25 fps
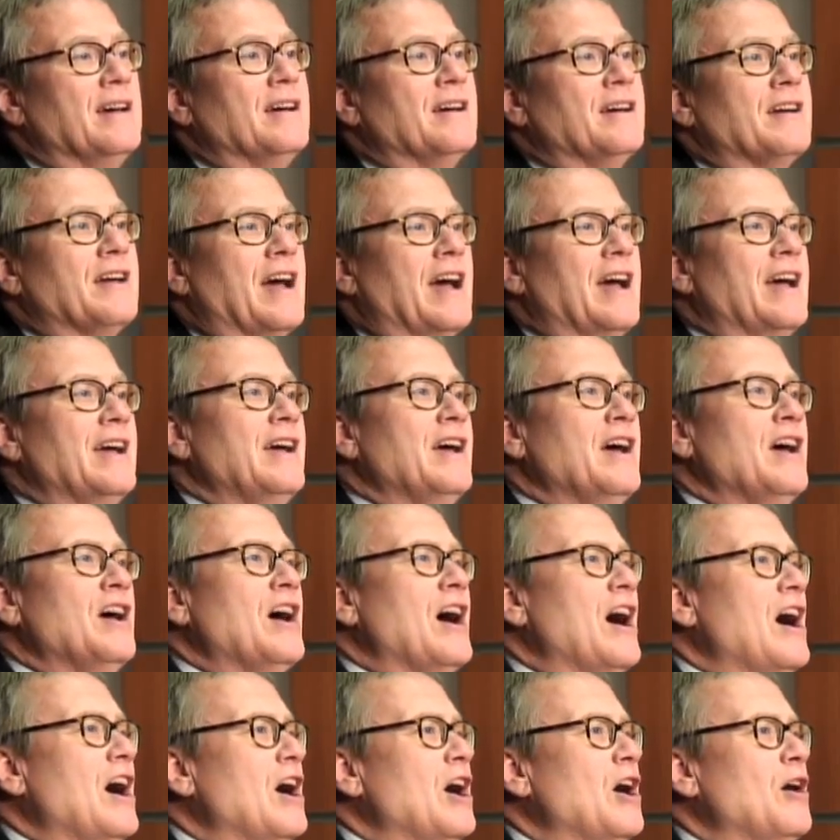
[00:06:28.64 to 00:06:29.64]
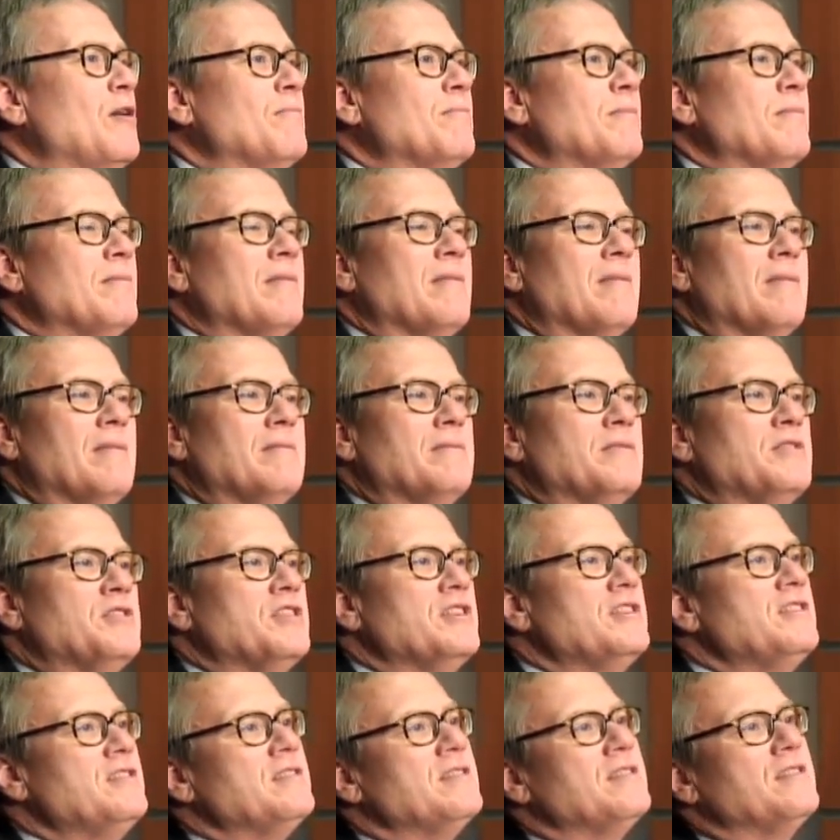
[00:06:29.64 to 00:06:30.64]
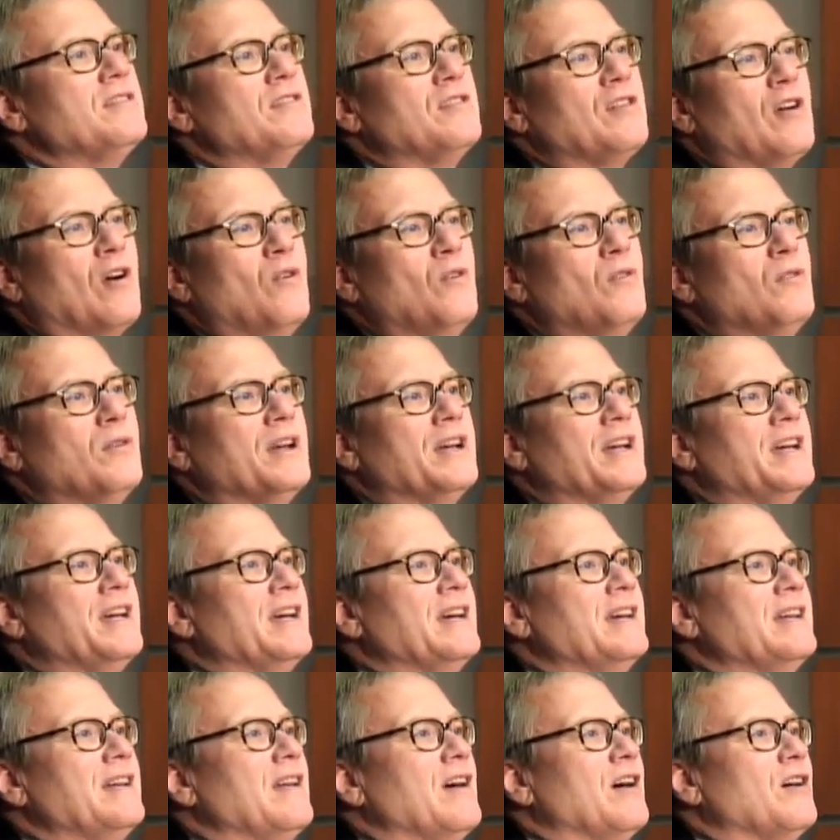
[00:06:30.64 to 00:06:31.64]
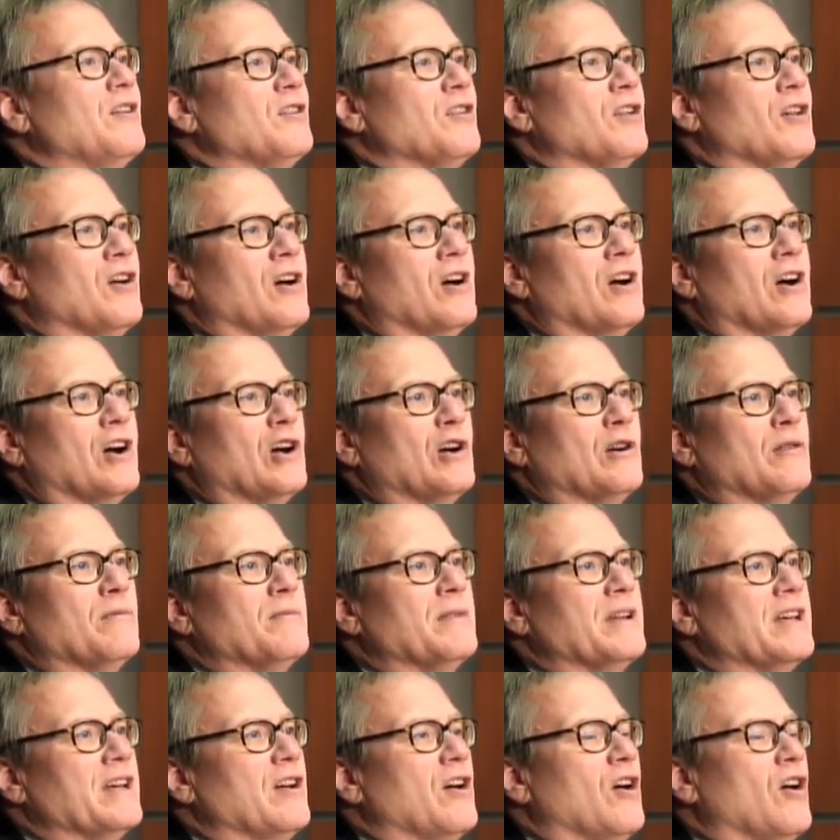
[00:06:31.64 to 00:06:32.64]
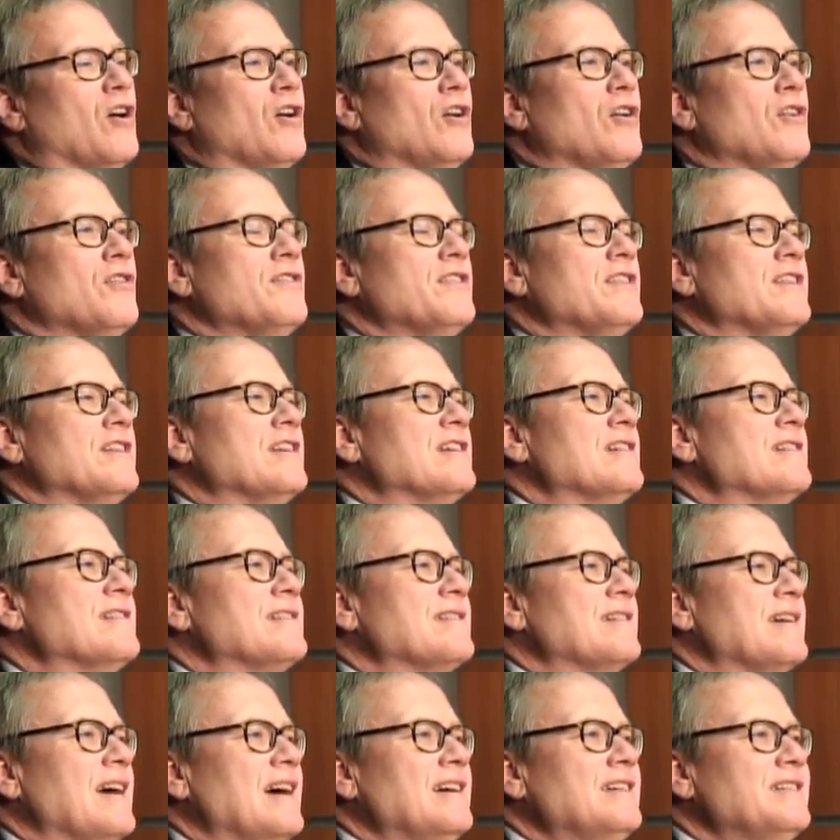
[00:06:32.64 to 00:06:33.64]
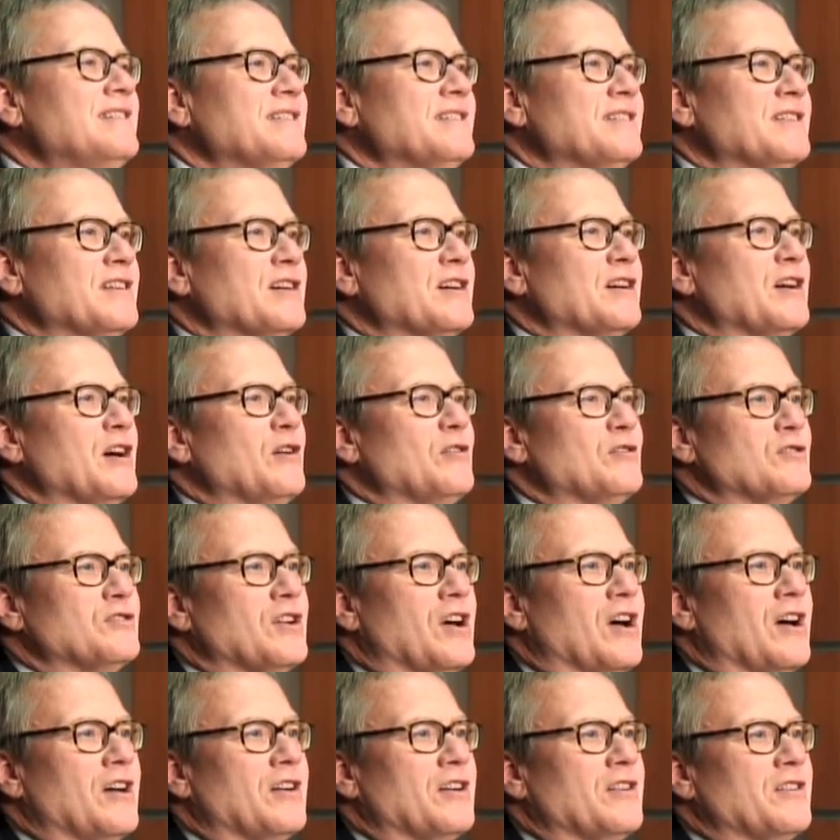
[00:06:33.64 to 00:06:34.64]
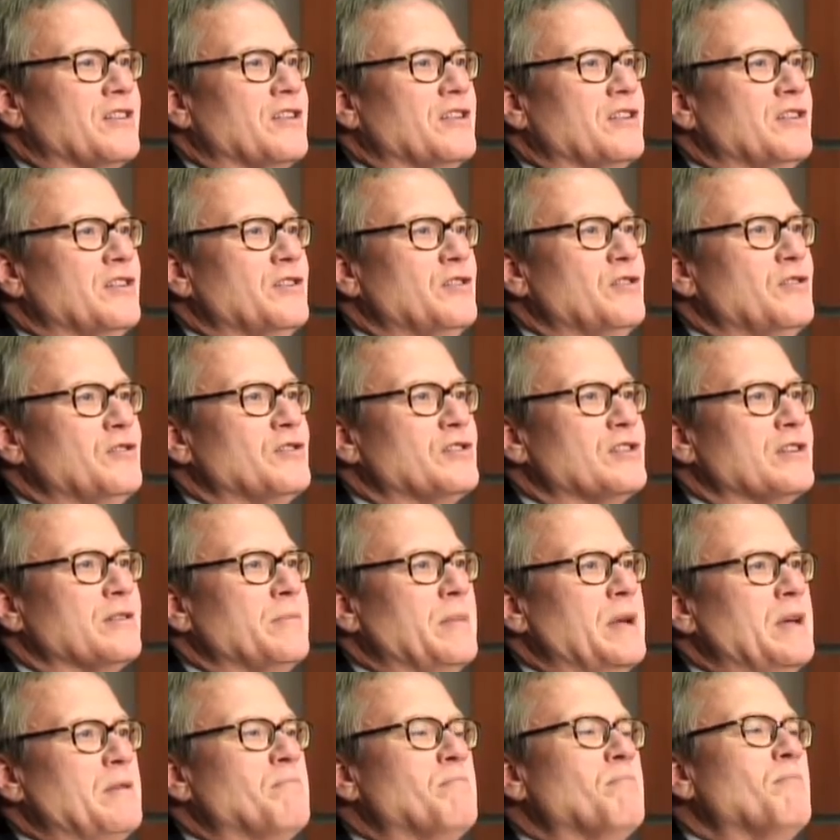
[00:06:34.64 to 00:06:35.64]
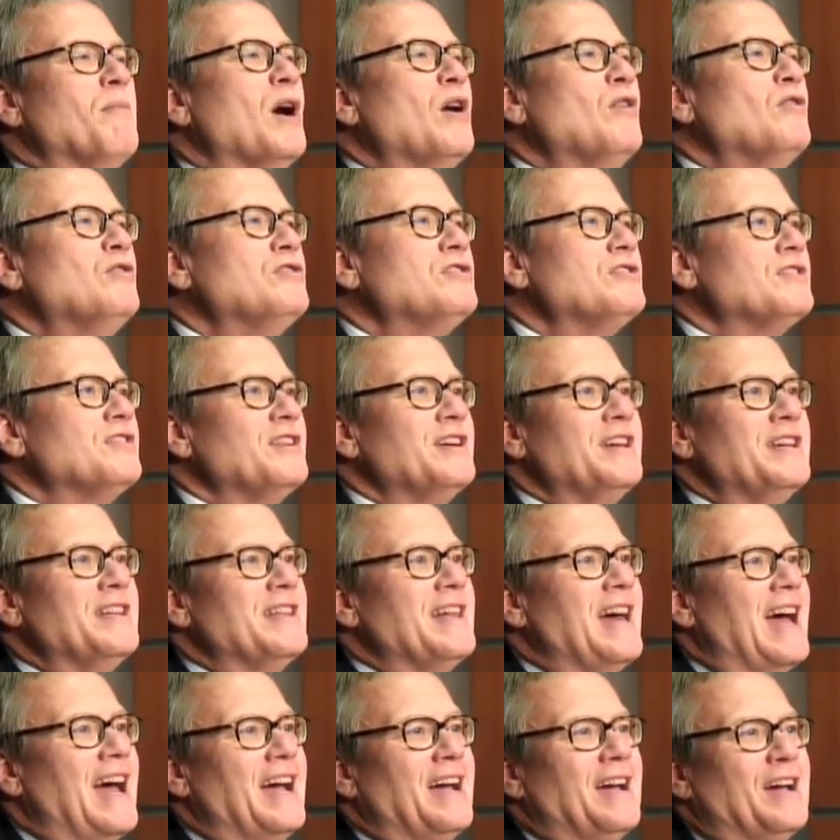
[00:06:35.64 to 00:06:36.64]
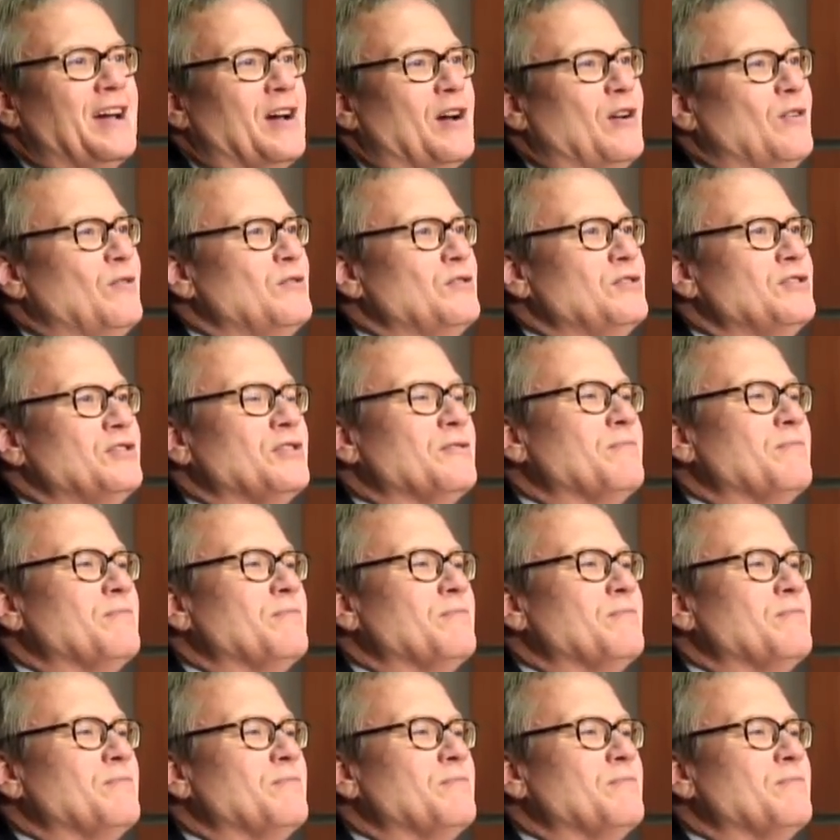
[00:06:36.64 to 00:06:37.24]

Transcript: okay? Um, just don't get alarmed at all the discussion that goes on on the news. I mean, mostly that goes to